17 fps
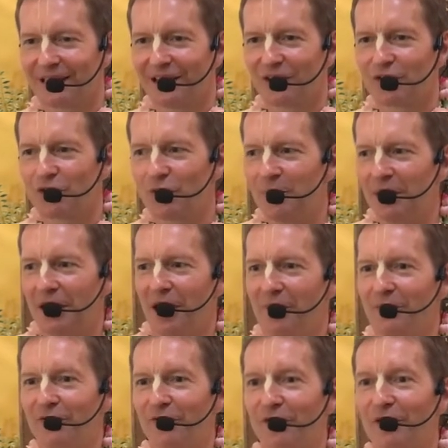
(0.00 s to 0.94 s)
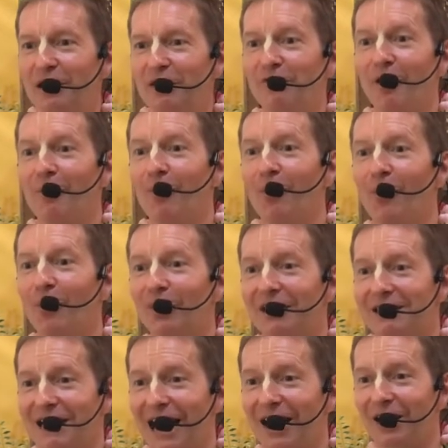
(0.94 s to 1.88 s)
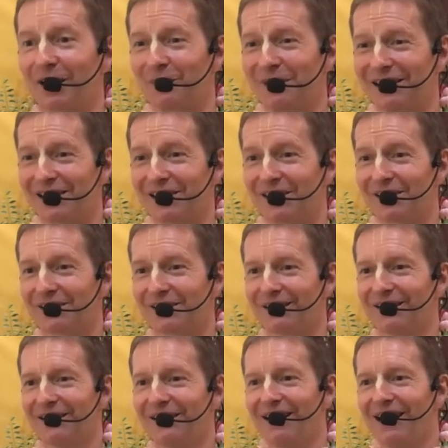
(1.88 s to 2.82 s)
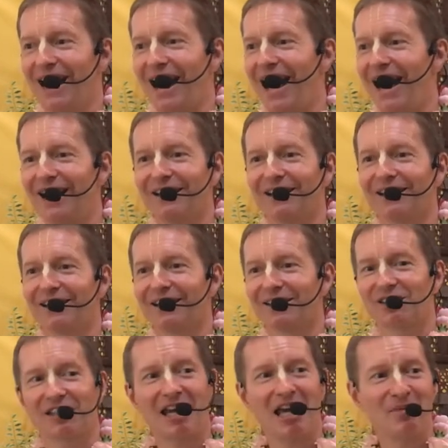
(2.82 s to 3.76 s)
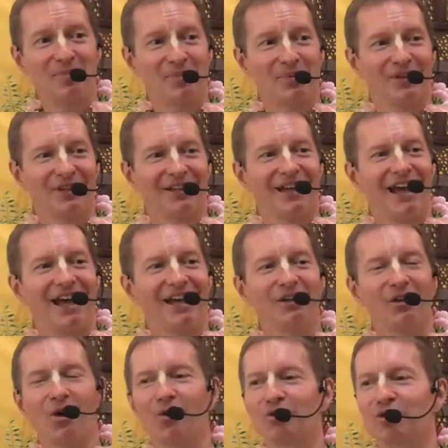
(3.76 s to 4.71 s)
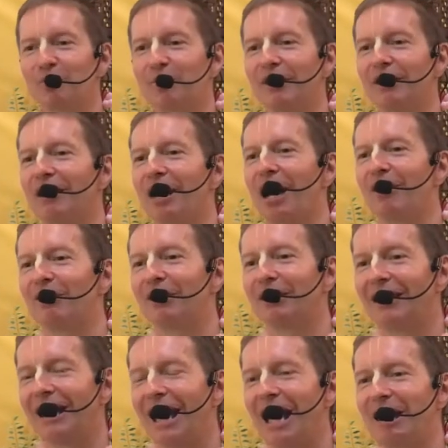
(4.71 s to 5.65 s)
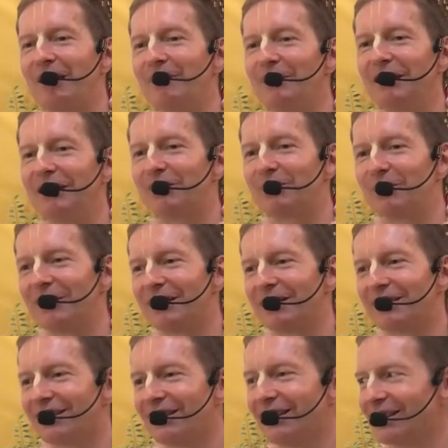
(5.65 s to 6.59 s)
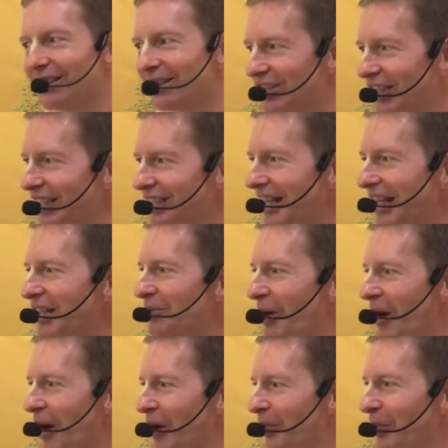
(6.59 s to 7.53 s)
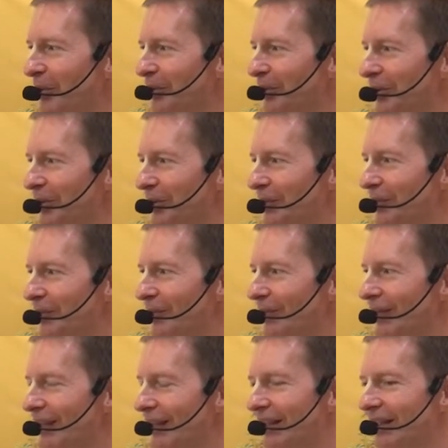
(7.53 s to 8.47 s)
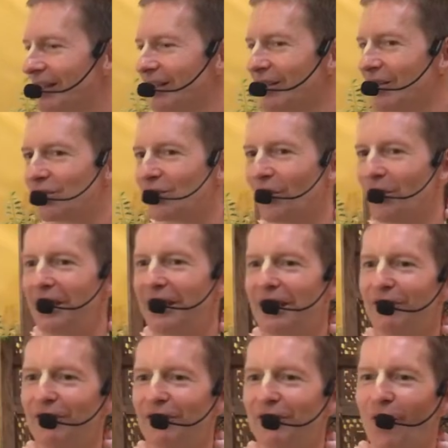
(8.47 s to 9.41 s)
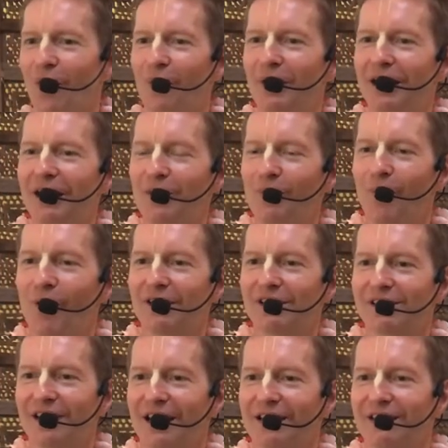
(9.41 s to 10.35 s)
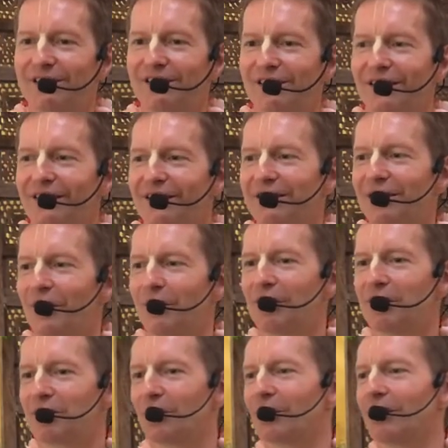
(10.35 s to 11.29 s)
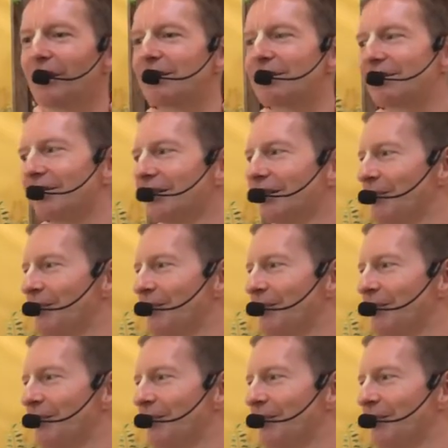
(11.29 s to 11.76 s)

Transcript: to become free from all entanglements and escape and go to Vrindavan and meet with Chaitanya Mahaprabhu. So even though in one sense the ritual is